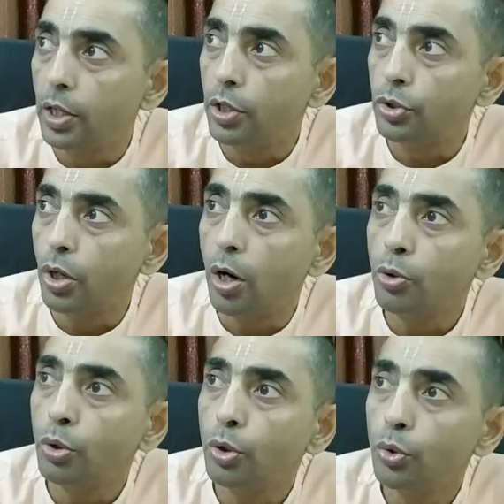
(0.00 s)
So how
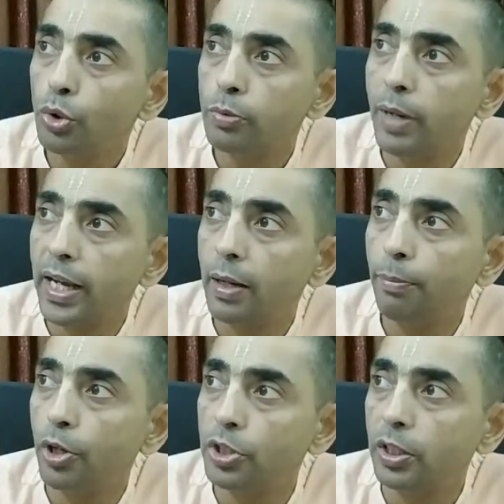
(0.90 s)
to use Maya
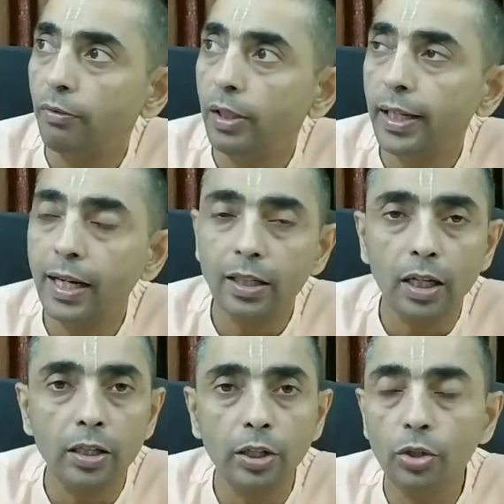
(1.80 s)
positively and
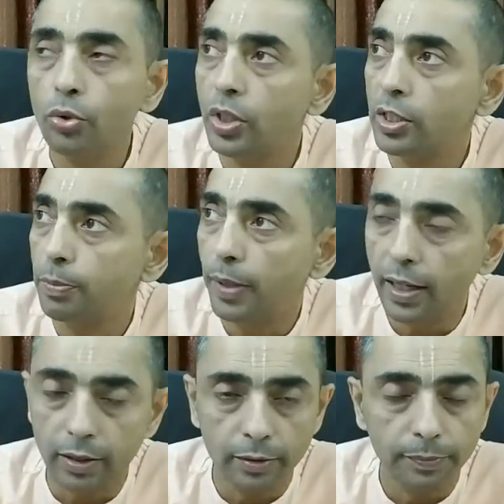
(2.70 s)
continue this
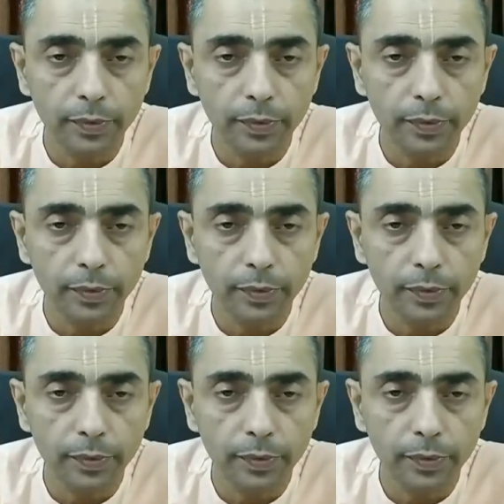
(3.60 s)
path?